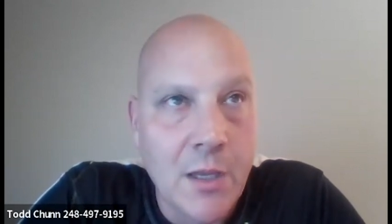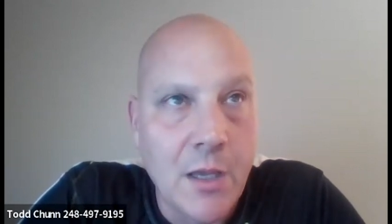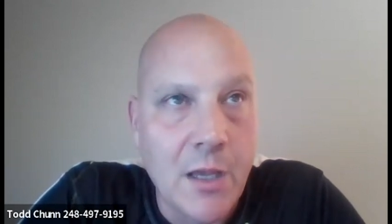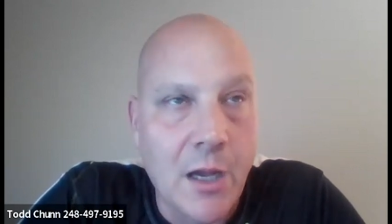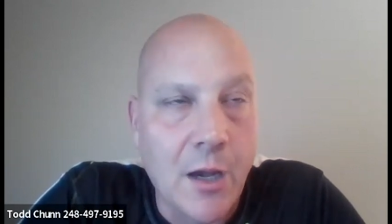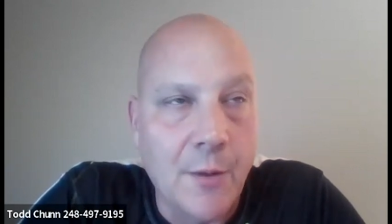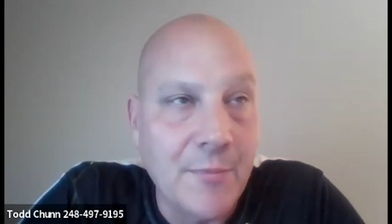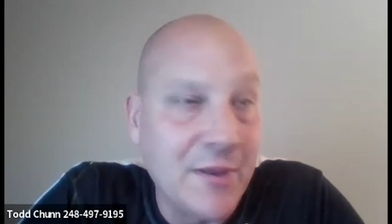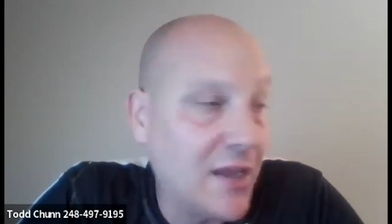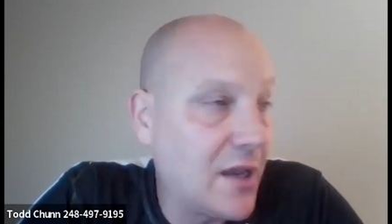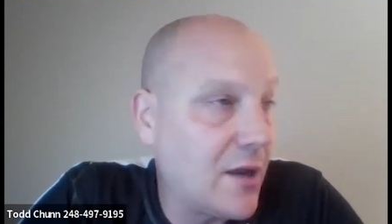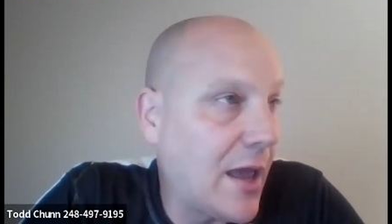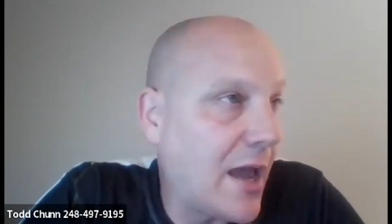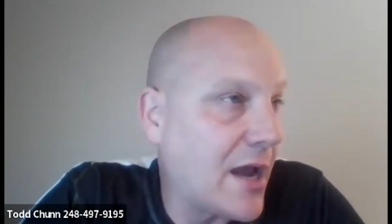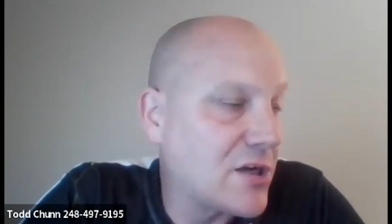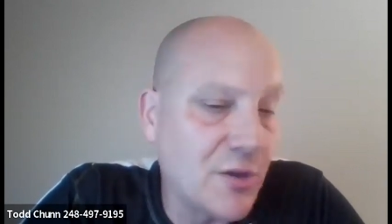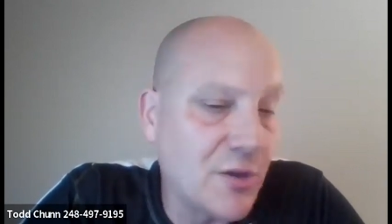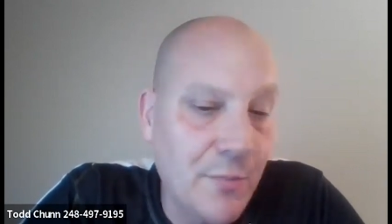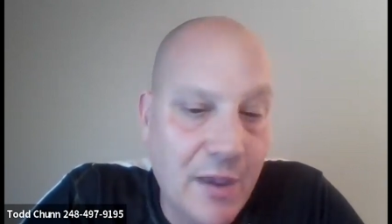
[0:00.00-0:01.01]
um, he could
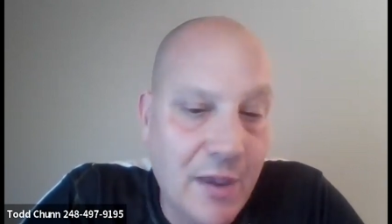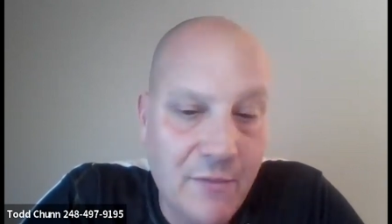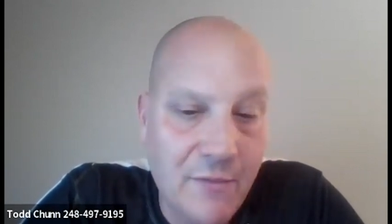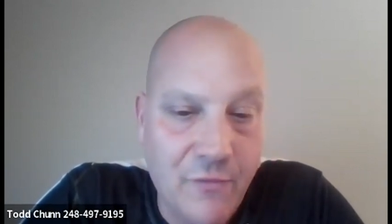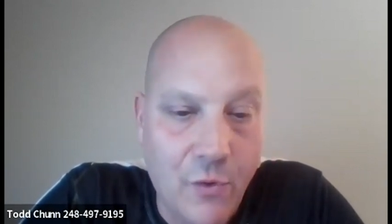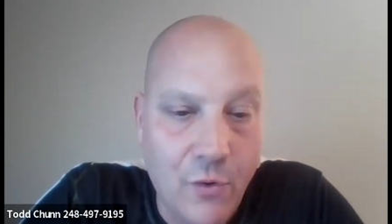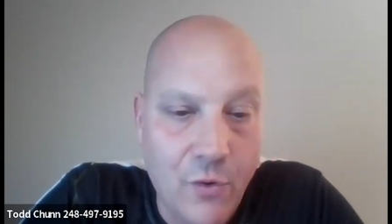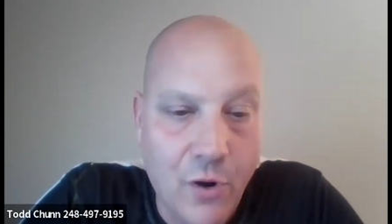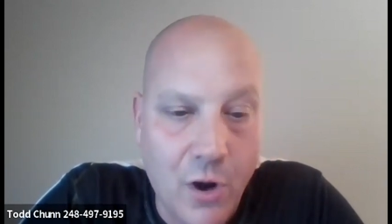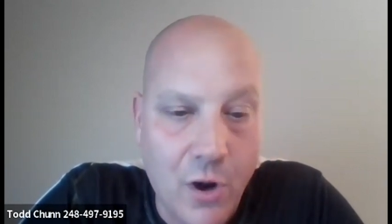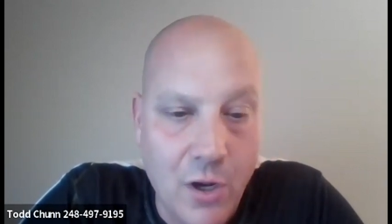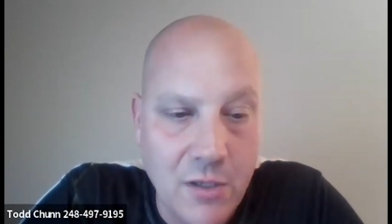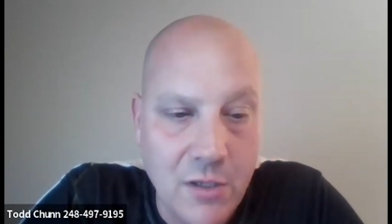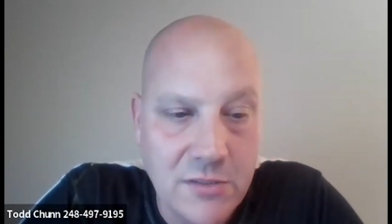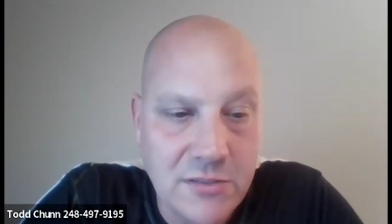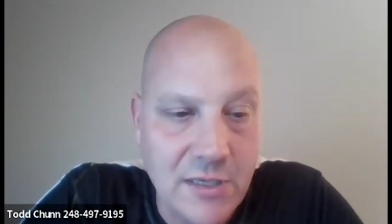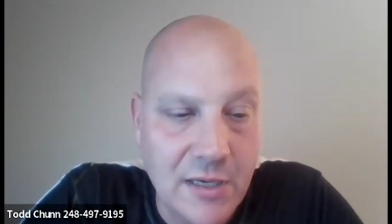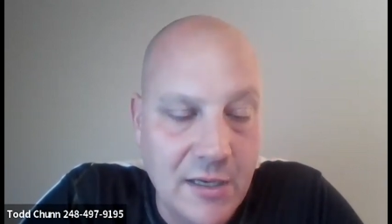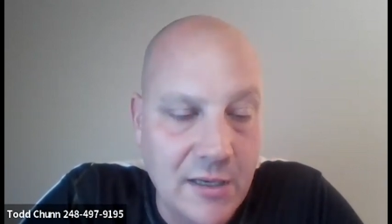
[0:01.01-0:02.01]
actually make phone
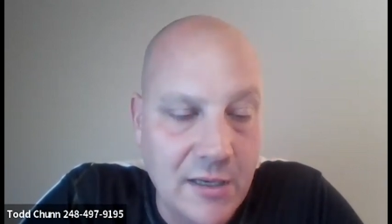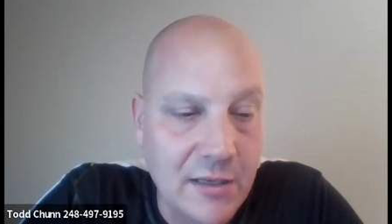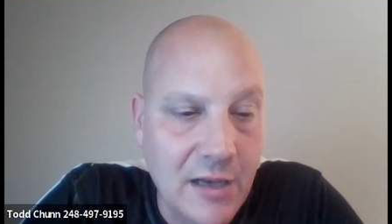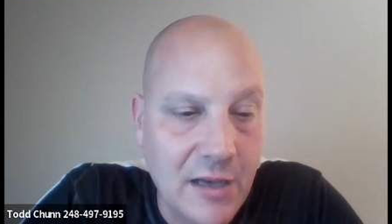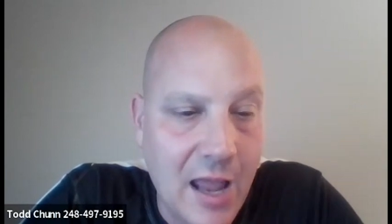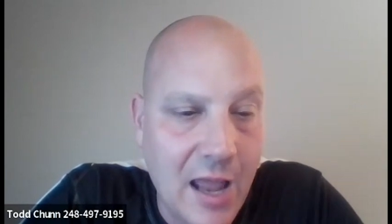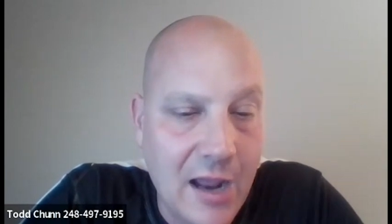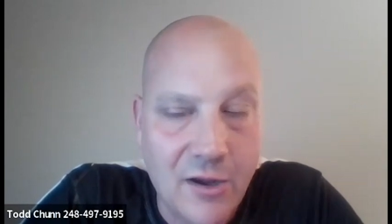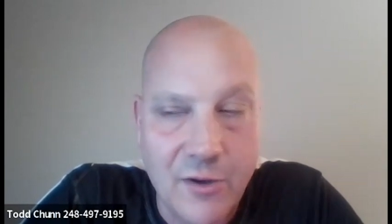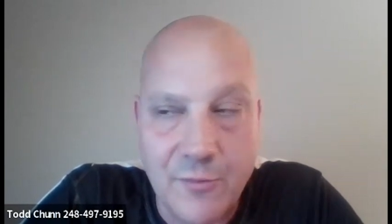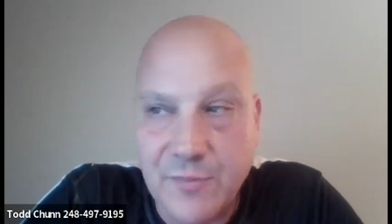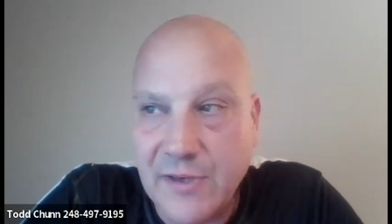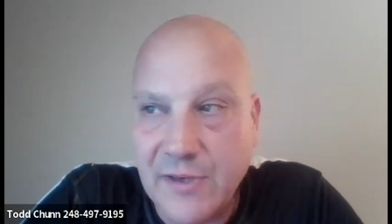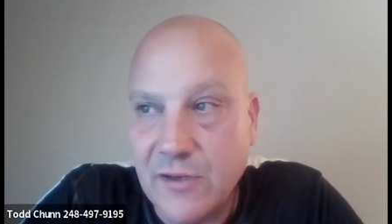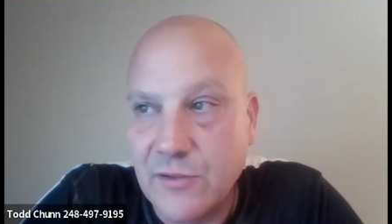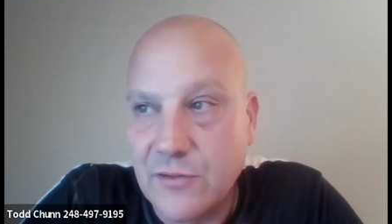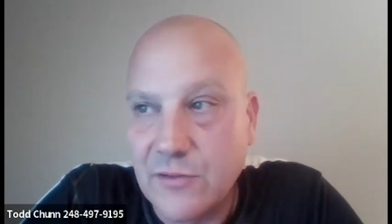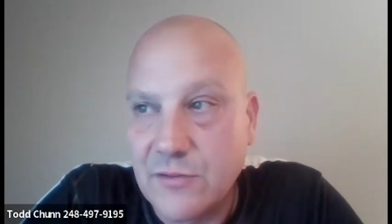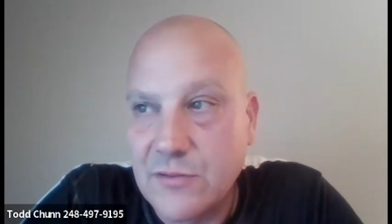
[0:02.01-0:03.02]
calls and lock up
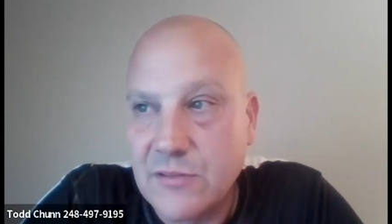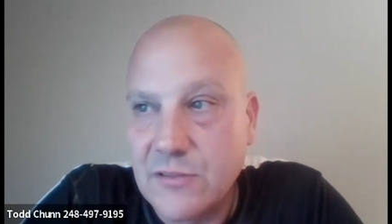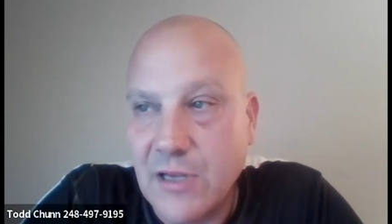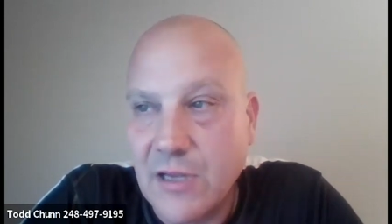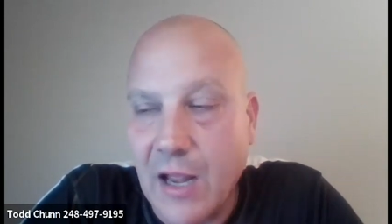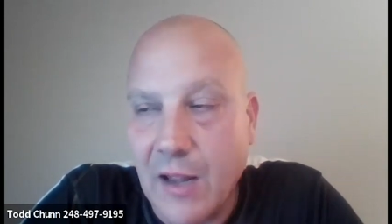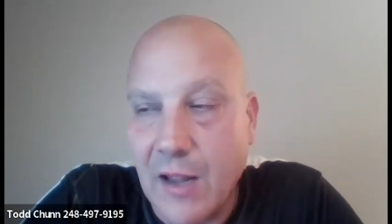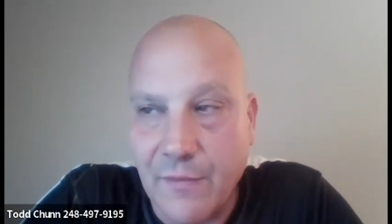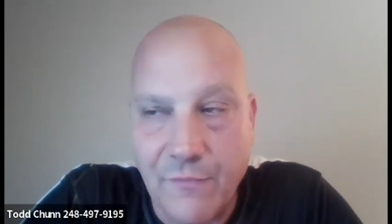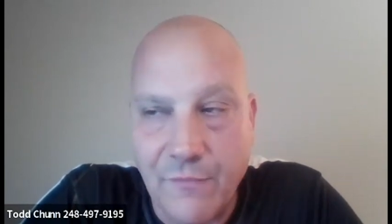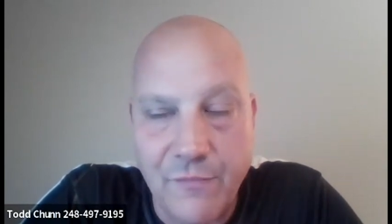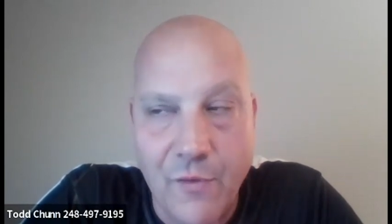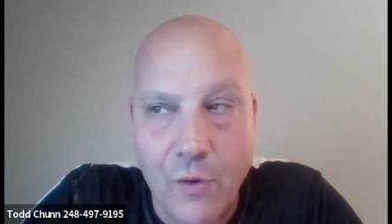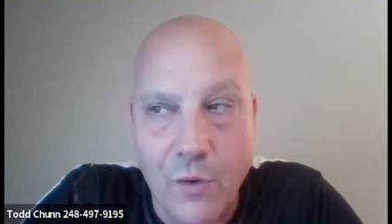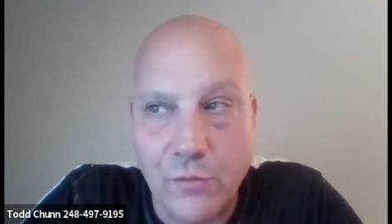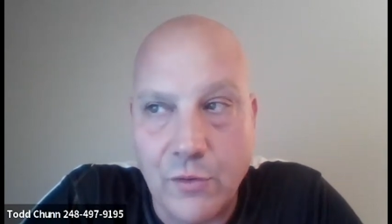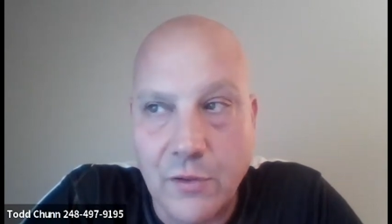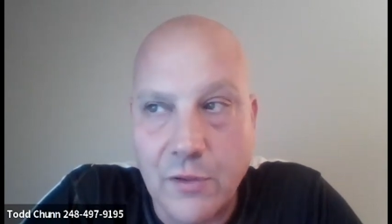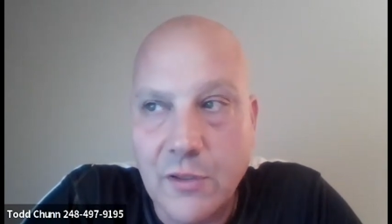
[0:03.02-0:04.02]
deals on the
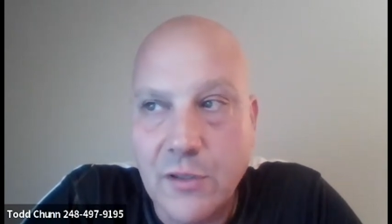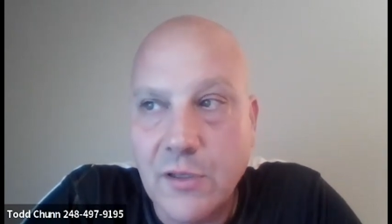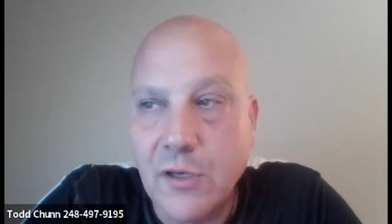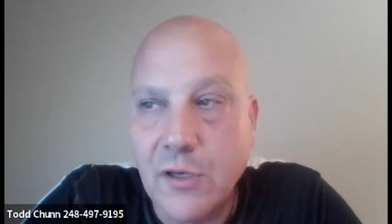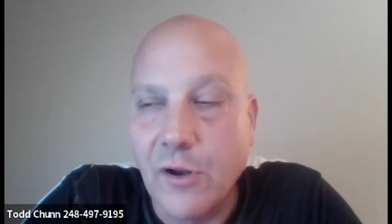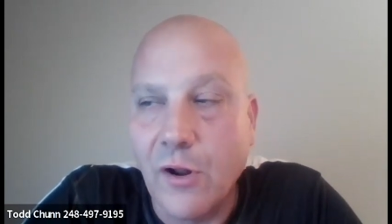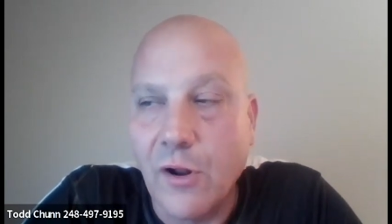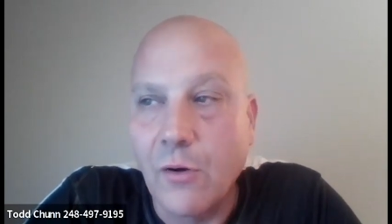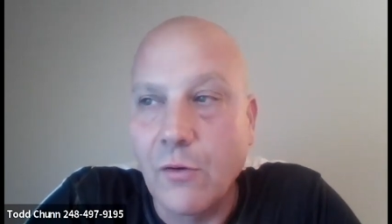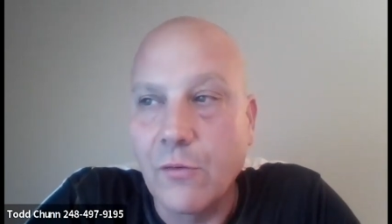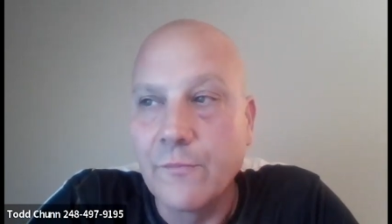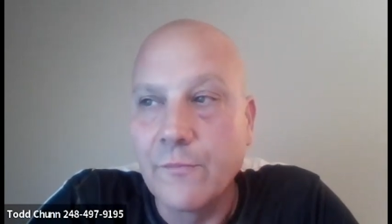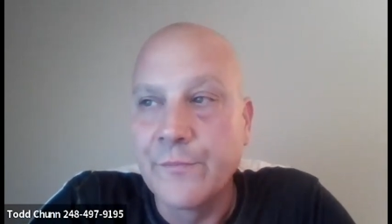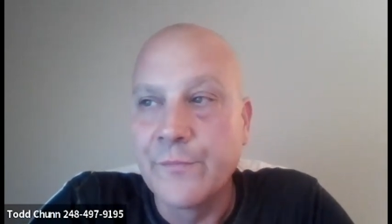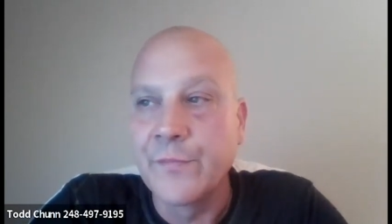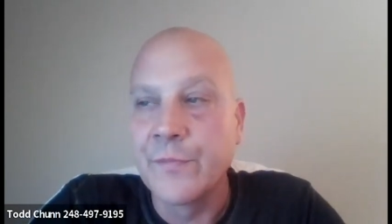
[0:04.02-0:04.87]
phone, you know,